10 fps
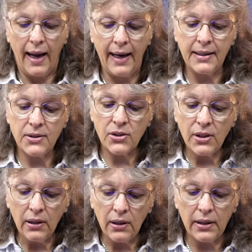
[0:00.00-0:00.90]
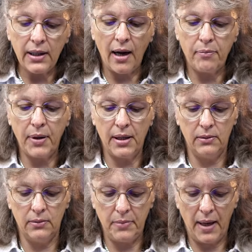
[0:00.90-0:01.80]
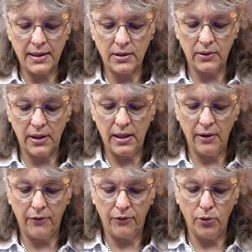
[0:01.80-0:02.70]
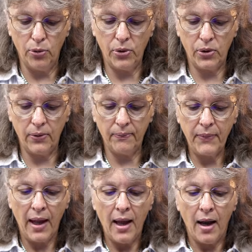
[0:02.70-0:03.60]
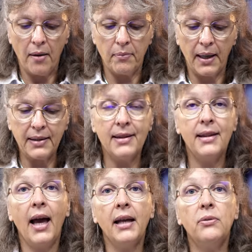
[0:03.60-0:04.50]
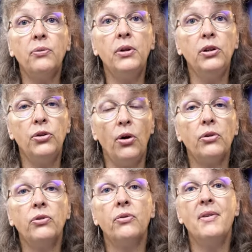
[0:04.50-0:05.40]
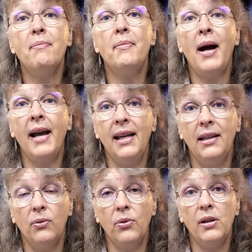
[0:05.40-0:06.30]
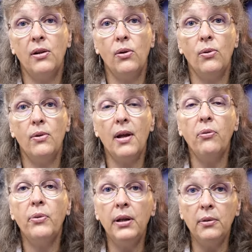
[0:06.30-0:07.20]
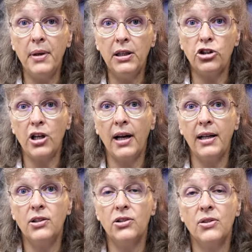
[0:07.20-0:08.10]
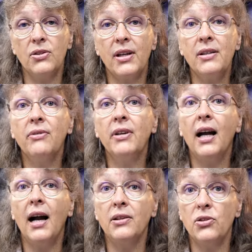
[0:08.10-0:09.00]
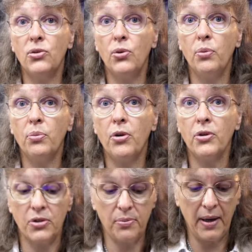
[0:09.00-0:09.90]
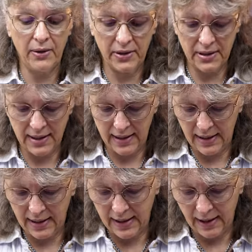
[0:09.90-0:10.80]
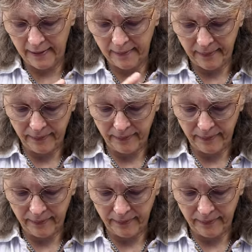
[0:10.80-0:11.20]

And it's still an uphill battle here for you. But that will not remain with you. There will be changes in regards to prosperity here.